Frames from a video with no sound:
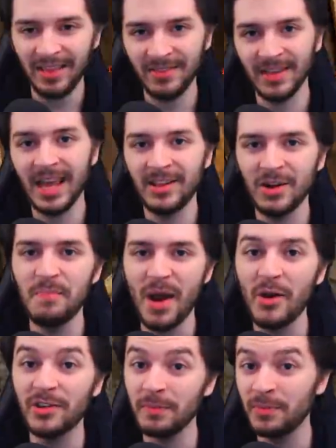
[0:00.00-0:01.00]
in
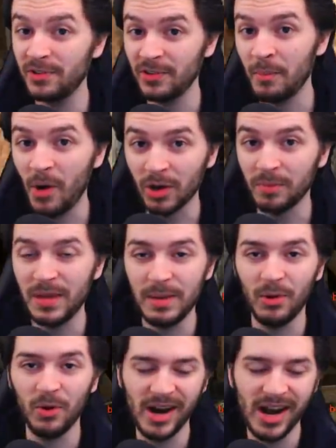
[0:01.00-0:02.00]
comparison to some other
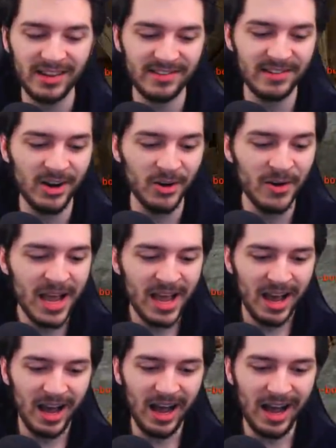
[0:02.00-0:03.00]
people, right? So,
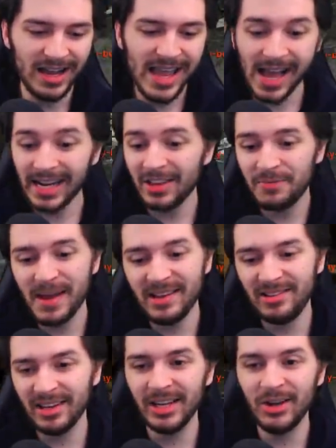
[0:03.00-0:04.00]
yeah, that's
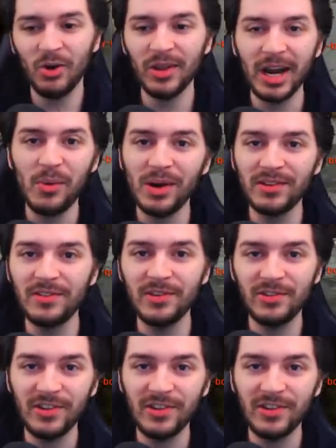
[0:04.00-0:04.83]
basically all that I wanted to